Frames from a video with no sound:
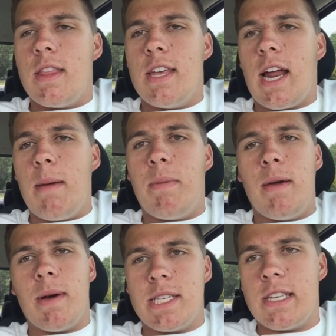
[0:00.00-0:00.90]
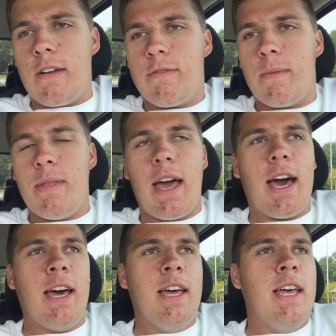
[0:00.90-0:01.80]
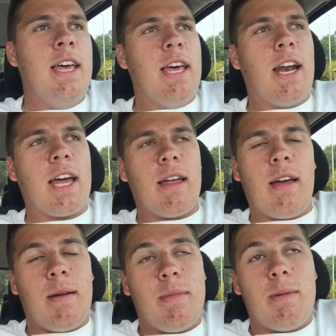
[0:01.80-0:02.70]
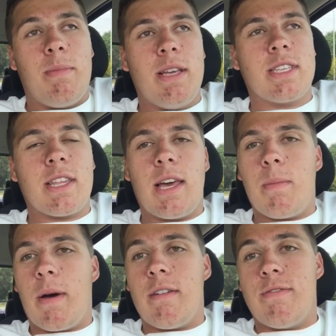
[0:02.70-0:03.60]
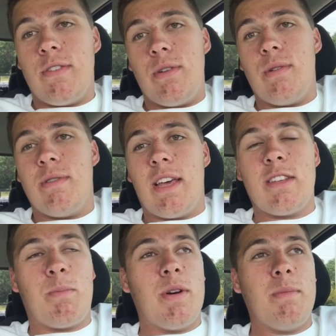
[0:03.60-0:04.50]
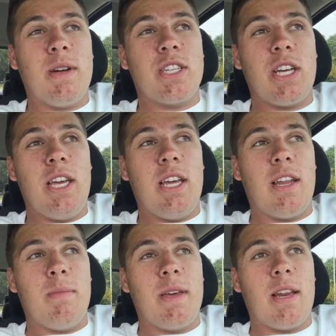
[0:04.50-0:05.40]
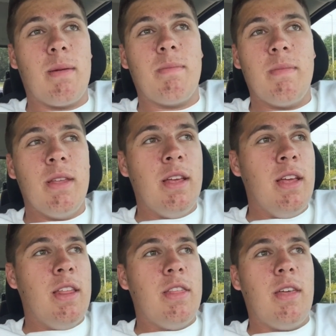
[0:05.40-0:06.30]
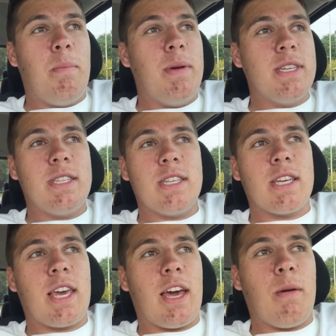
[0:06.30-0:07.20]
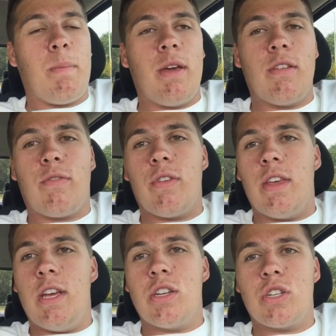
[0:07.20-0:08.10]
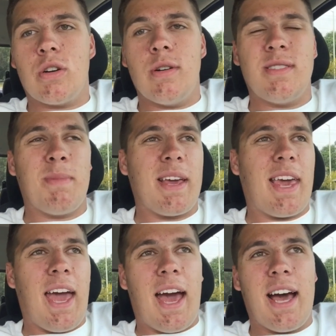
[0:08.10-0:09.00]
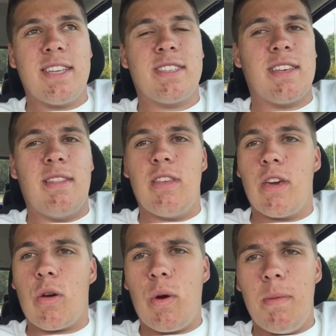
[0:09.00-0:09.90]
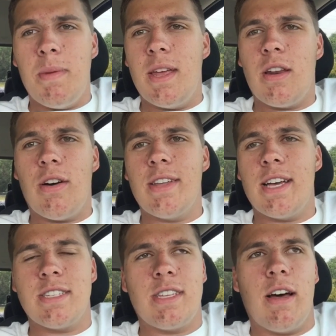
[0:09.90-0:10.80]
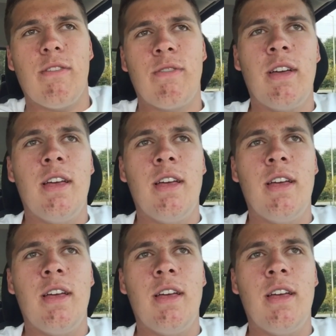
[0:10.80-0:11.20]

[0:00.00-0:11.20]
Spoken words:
I pay myself from that. And I mean, basically I buy food and that's pretty much it. I mean, the business account pays for the insurance, my gas and the equipment and all that stuff.